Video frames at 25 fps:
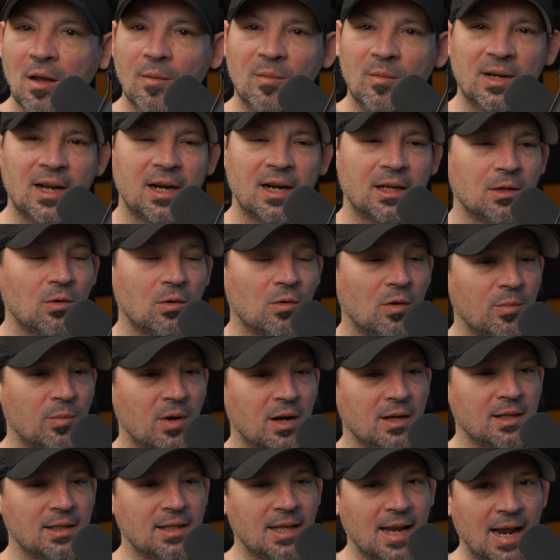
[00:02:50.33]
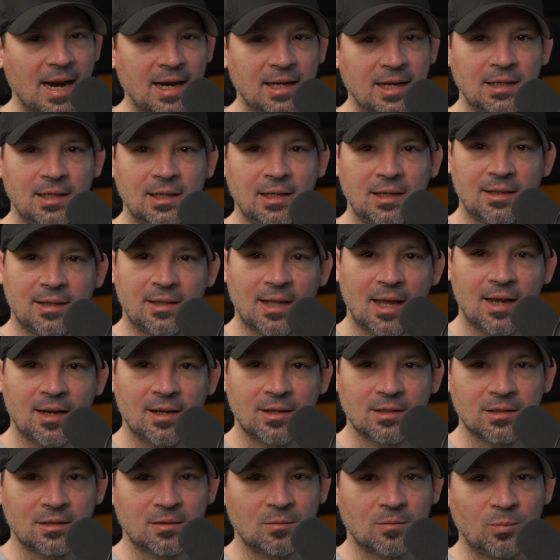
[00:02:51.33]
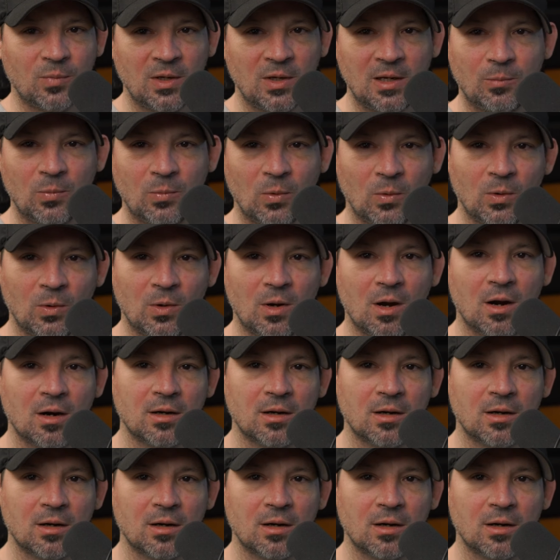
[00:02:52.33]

But I know about 90,000 people